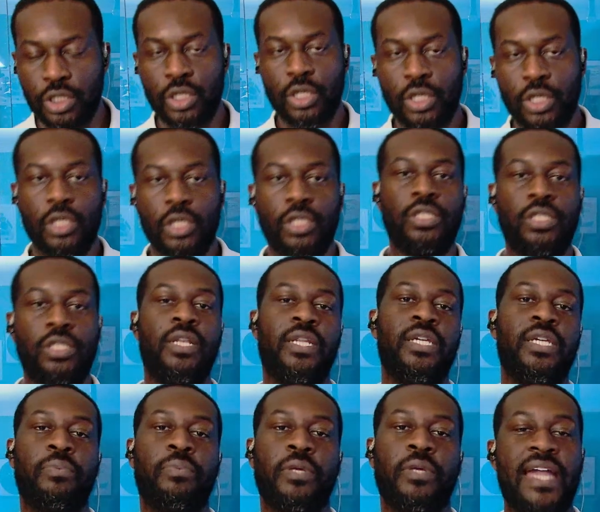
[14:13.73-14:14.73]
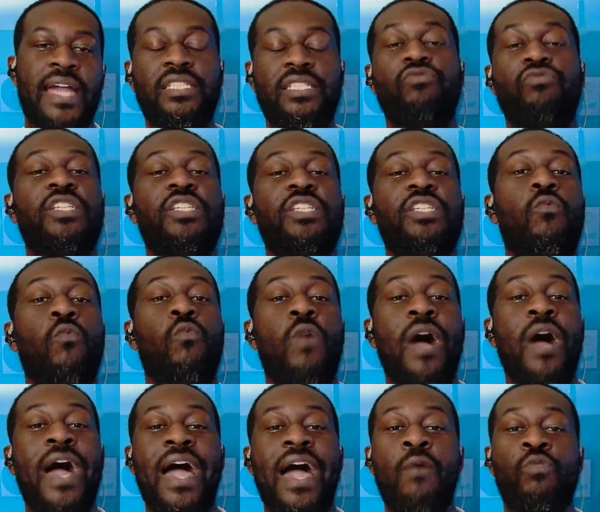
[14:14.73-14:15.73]
And this is the reason why I want to literally
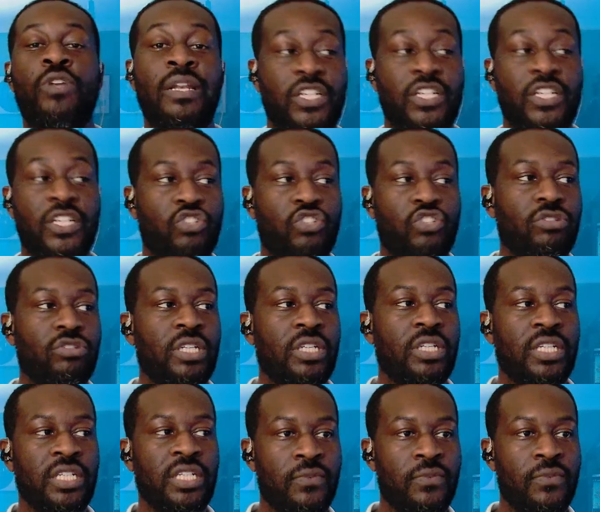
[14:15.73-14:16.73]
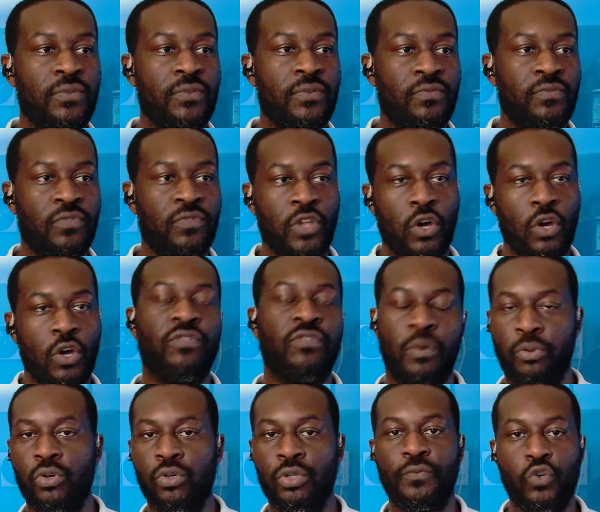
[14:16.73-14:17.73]
give those round of applause for
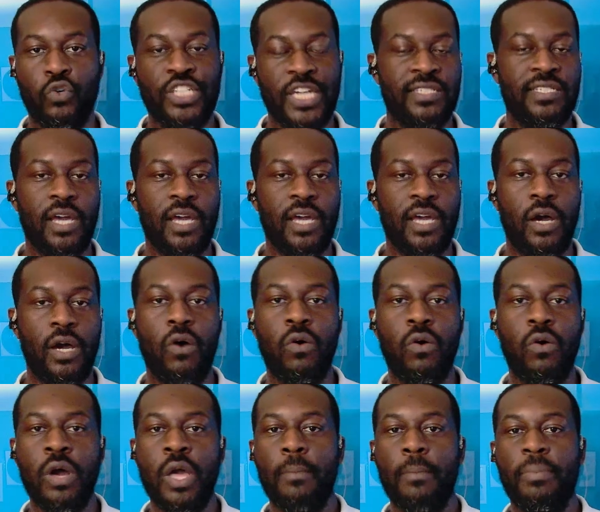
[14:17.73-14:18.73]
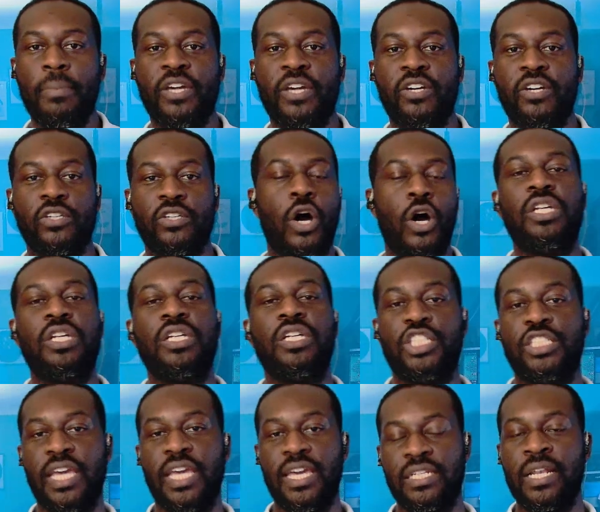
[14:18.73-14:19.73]
Chantel, because not only did she take the leap
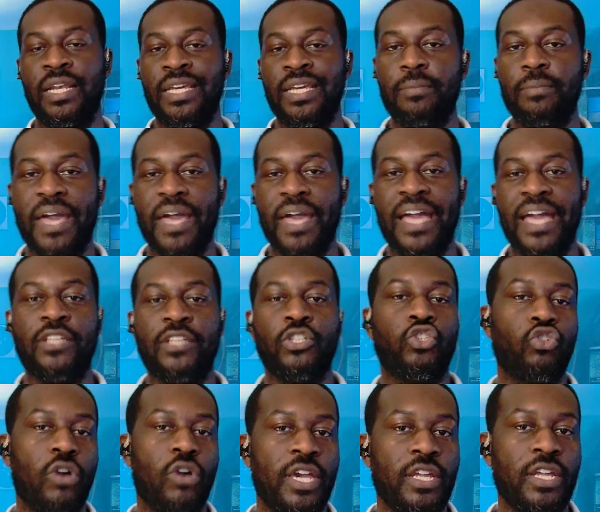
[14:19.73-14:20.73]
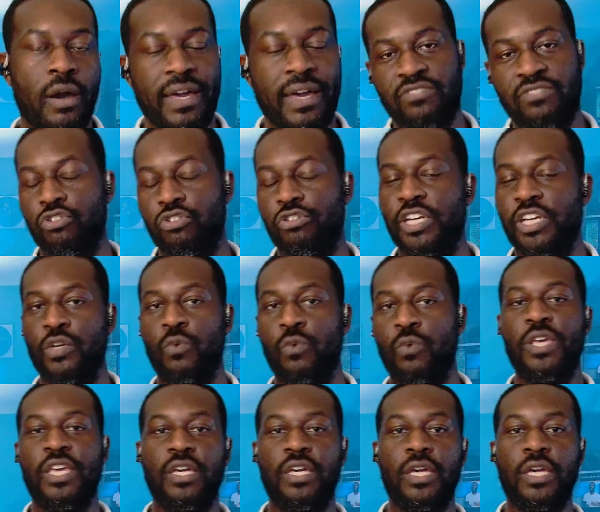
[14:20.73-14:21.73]
and join our Cash Flow Creation Week, but
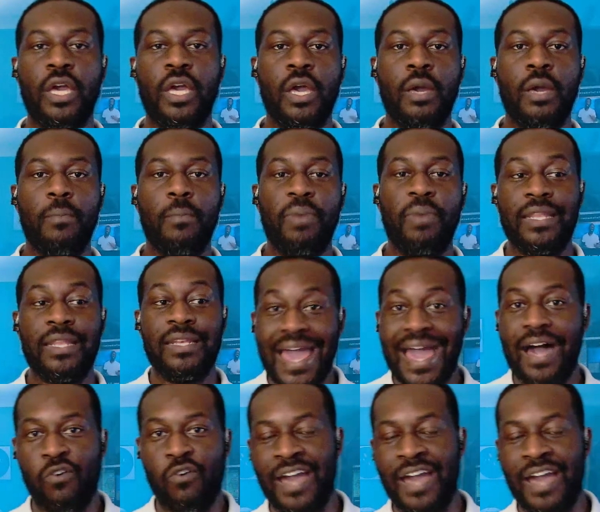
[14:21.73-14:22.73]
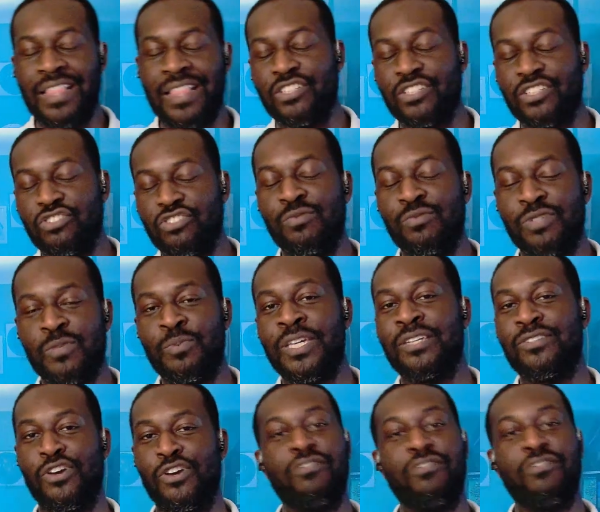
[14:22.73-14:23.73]
now, I literally was speaking to her earlier on this
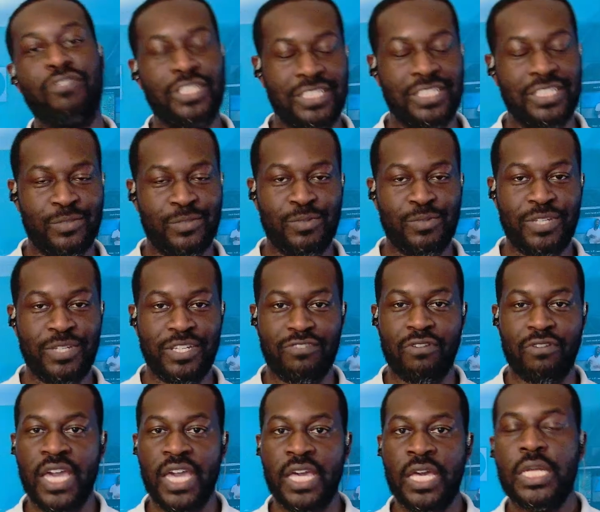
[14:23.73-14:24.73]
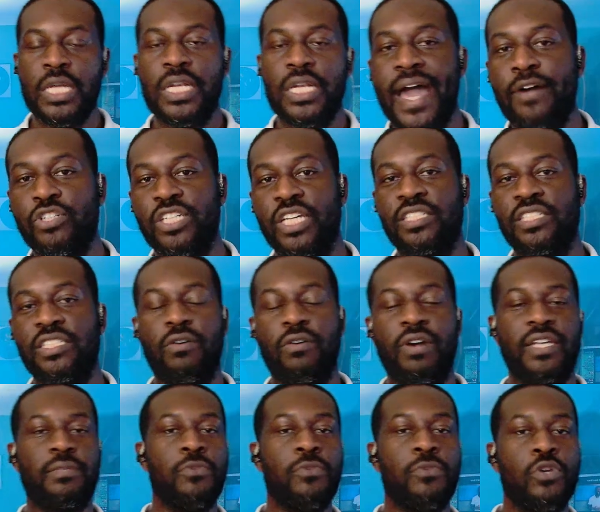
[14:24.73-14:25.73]
week, right? Now Chantel has moved out
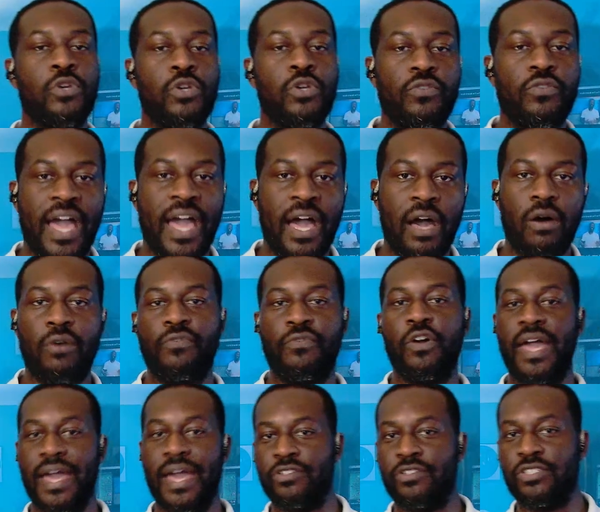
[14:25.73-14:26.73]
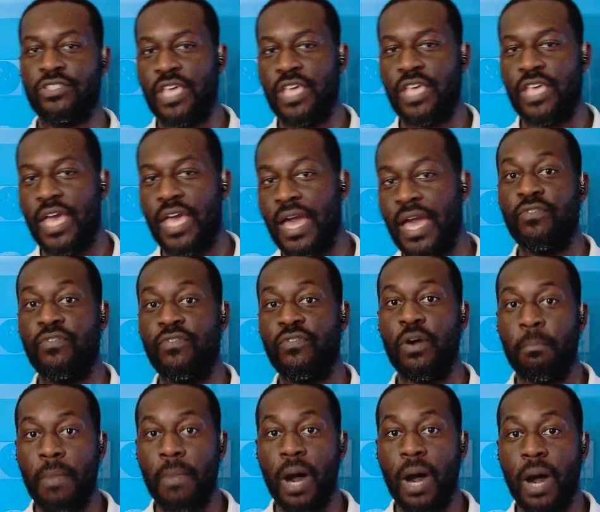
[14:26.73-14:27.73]
of her house, out of her mom and pop's place,
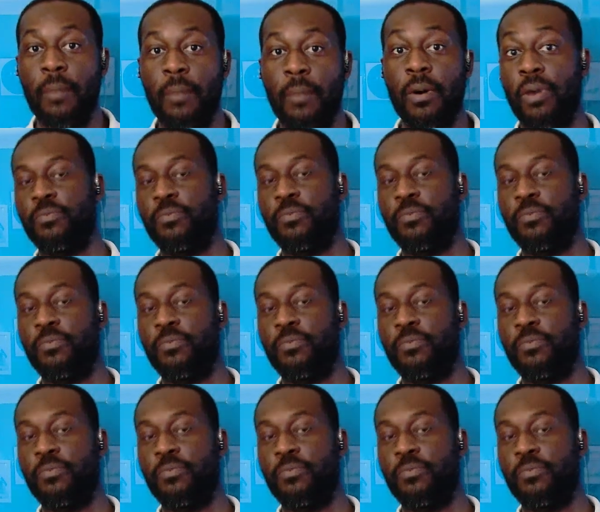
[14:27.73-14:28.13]
okay?